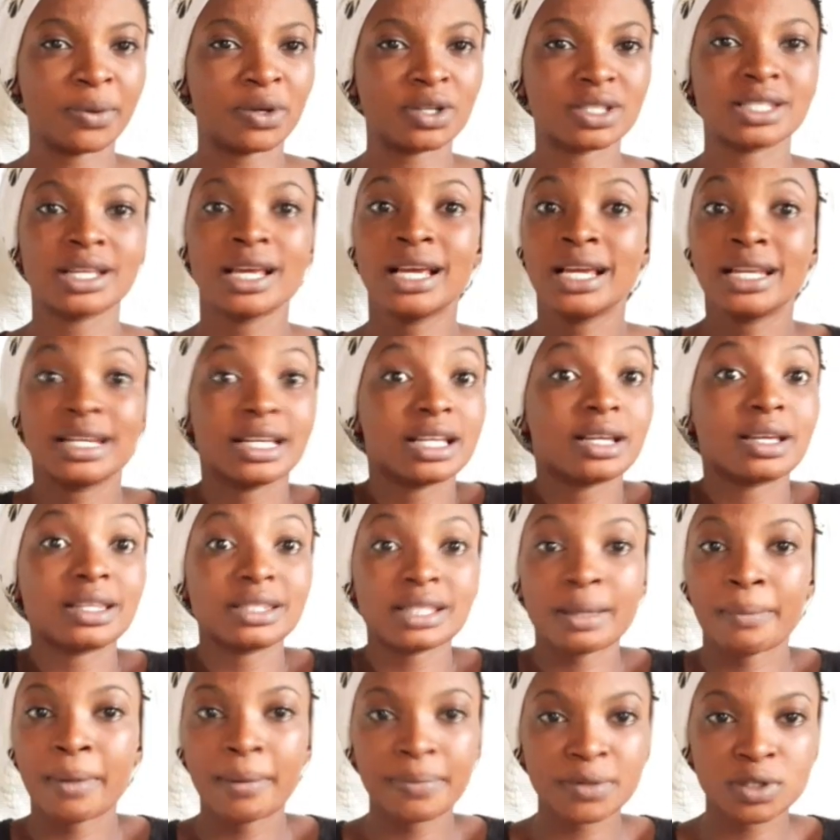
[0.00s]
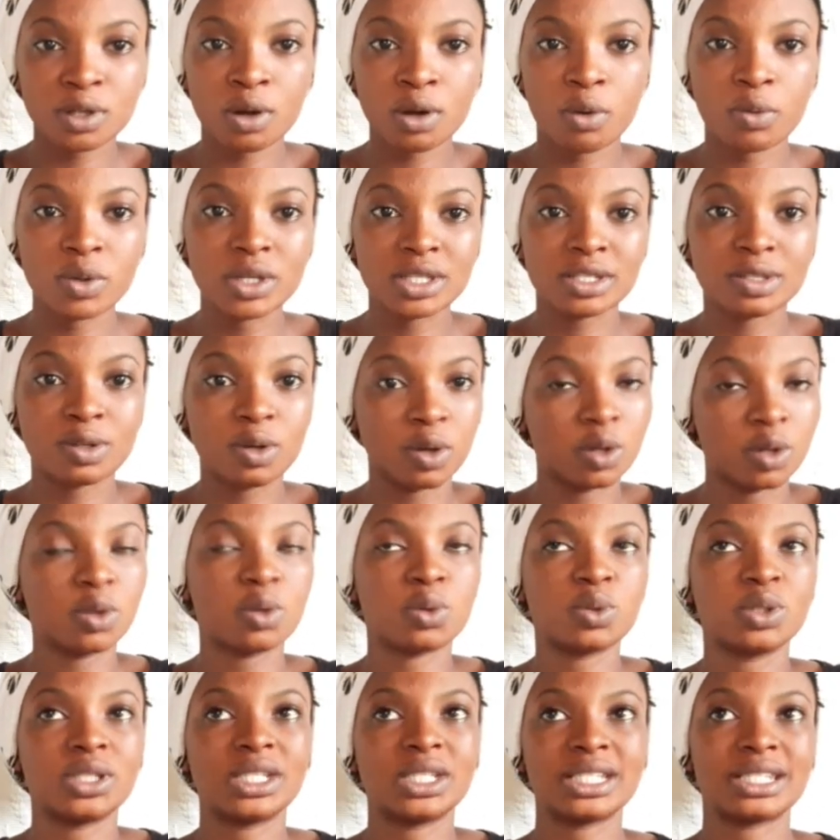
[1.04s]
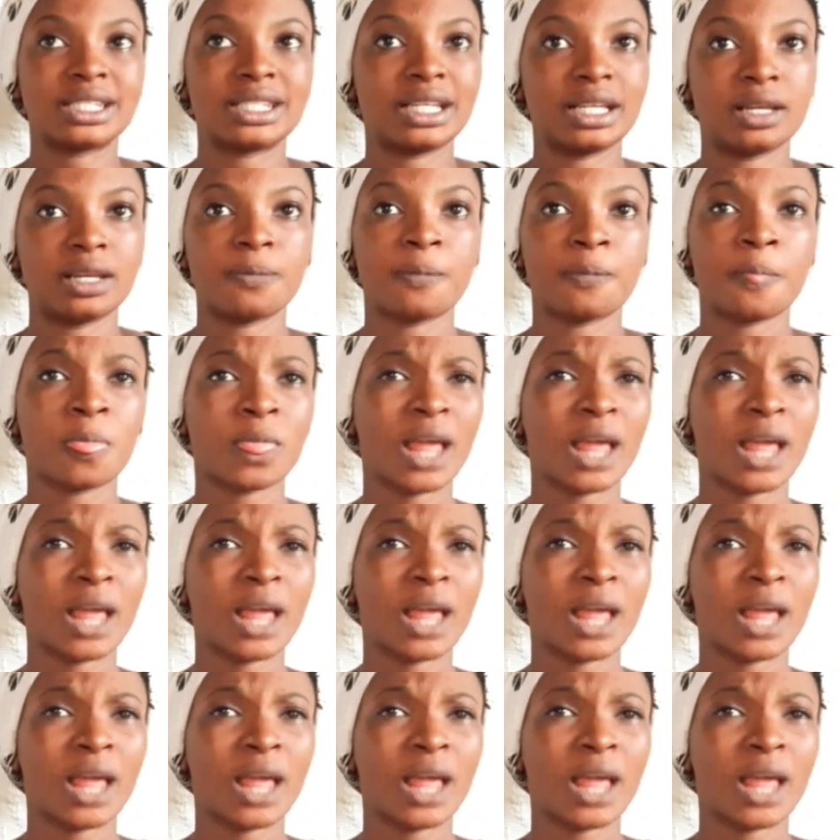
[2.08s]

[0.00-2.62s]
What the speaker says: because there might be someone who is going through this thing,